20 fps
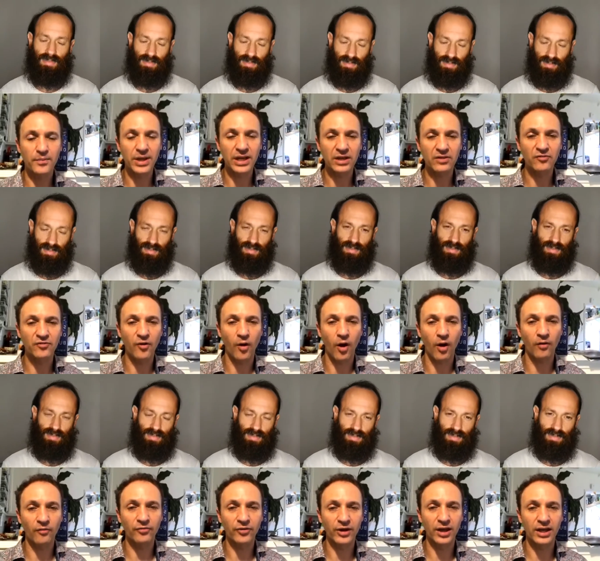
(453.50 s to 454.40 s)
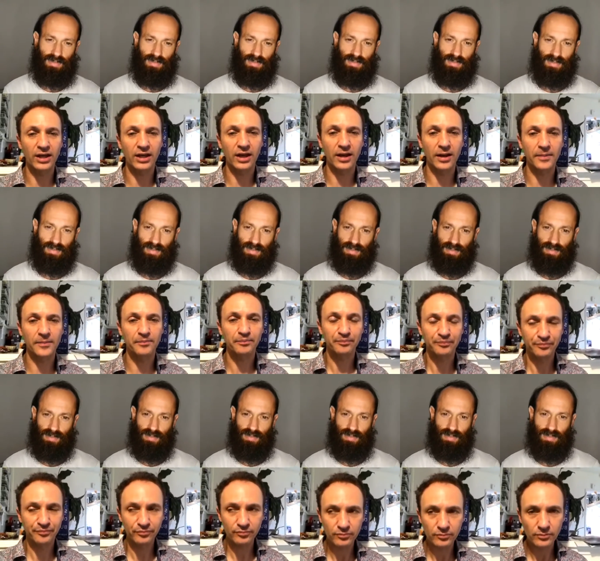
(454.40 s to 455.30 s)
Speaker 1: being involved in um,
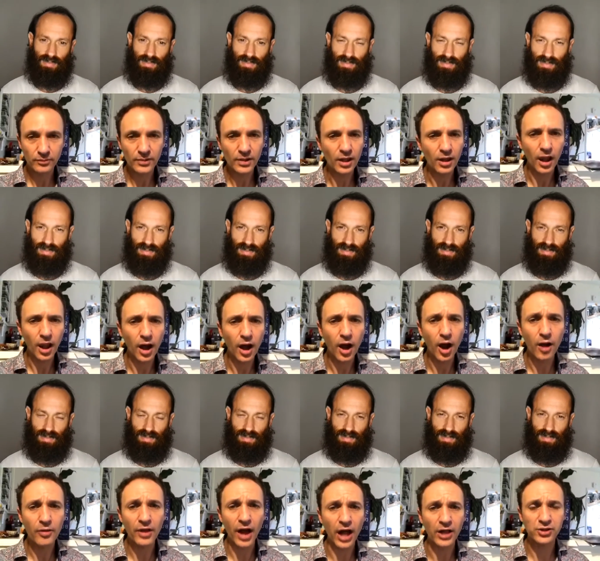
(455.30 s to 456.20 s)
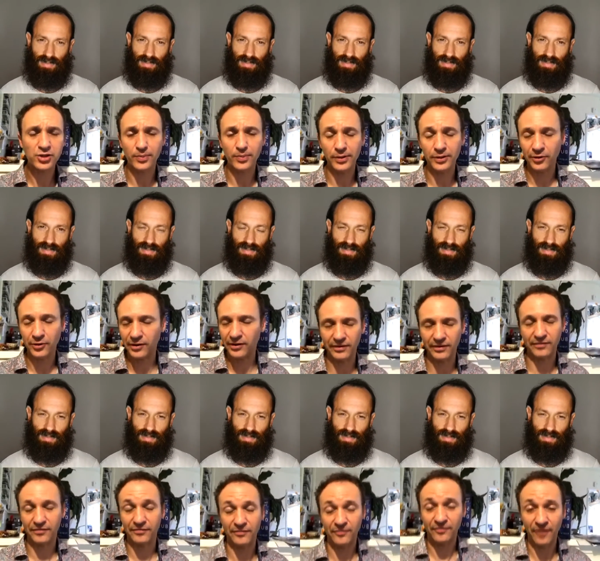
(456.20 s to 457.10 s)
uh, on the entrepreneur uh,
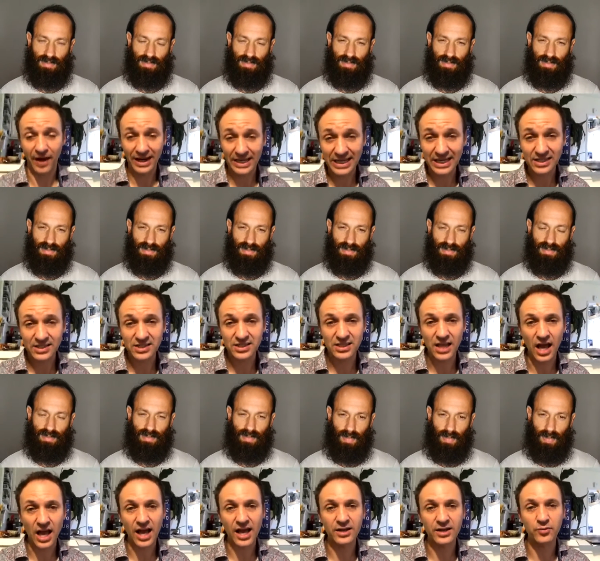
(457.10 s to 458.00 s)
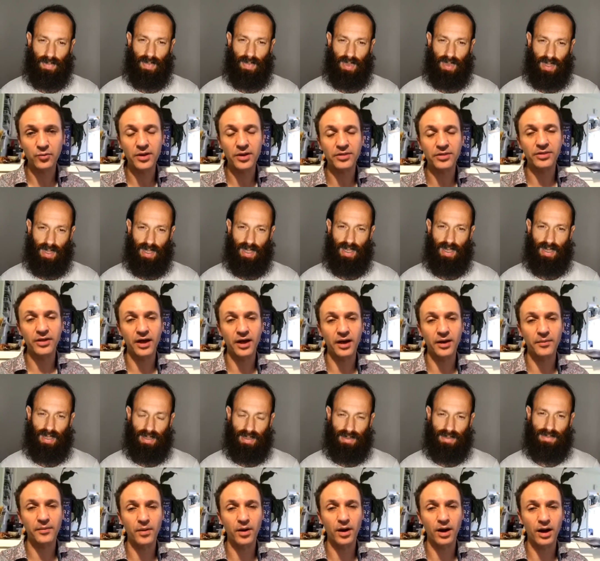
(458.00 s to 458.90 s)
finance side with
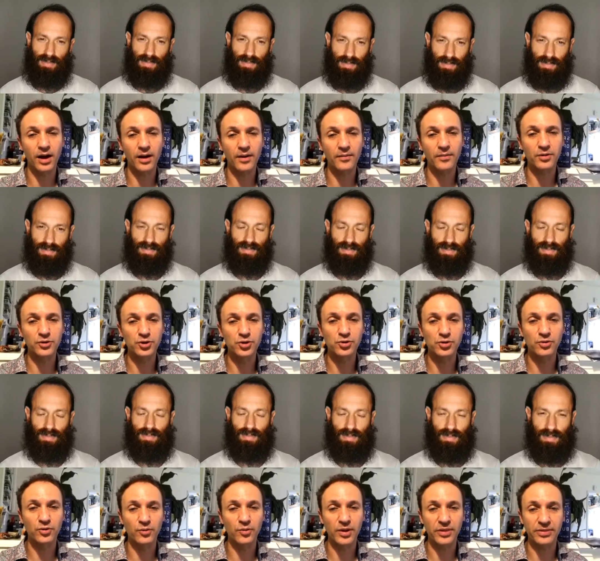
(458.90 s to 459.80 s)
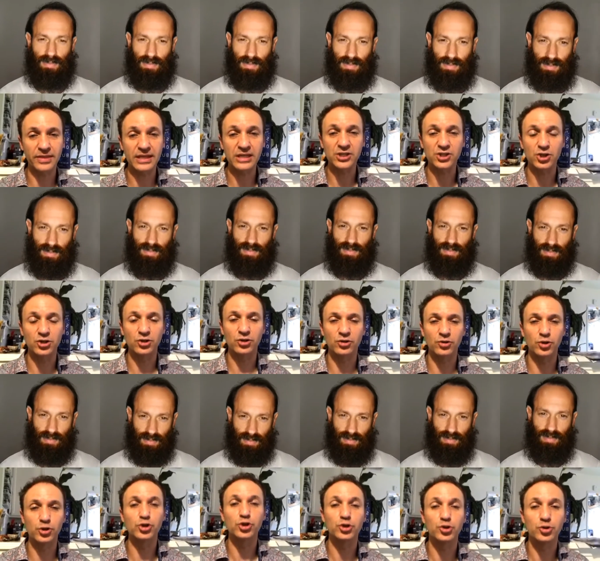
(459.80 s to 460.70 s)
um, um with these
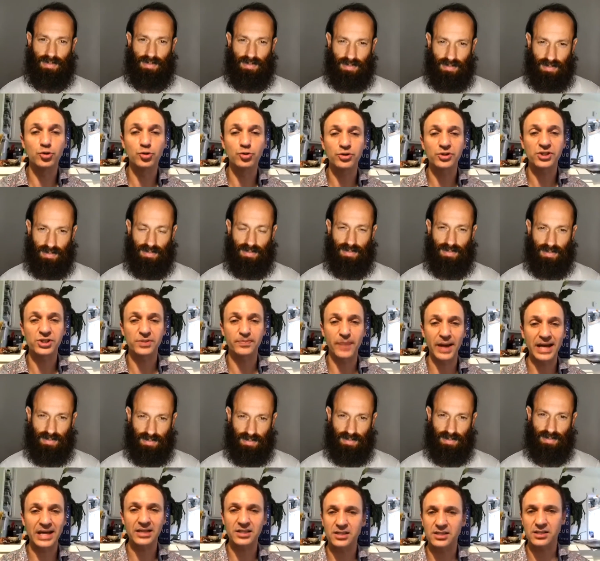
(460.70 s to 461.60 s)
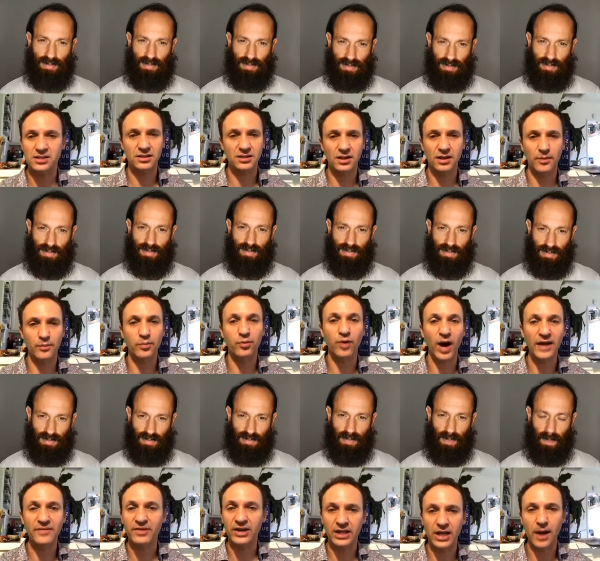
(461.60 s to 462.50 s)
new space
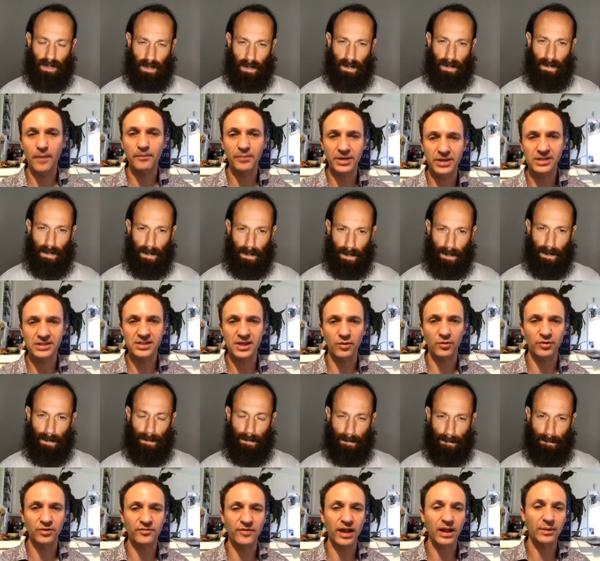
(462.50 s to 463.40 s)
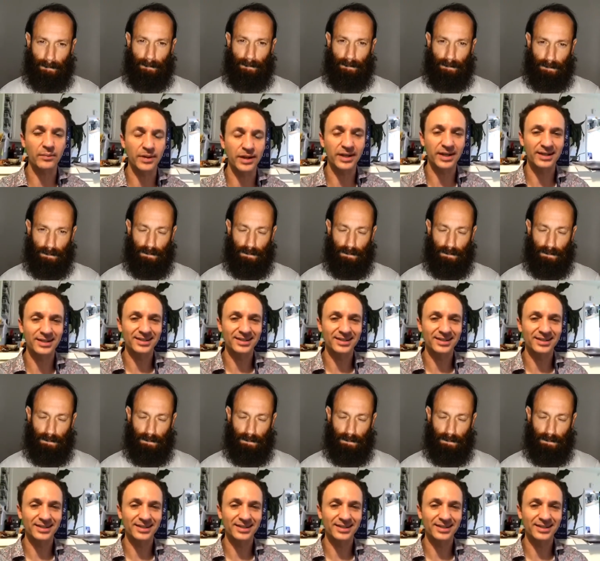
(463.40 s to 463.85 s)
private companies that were developing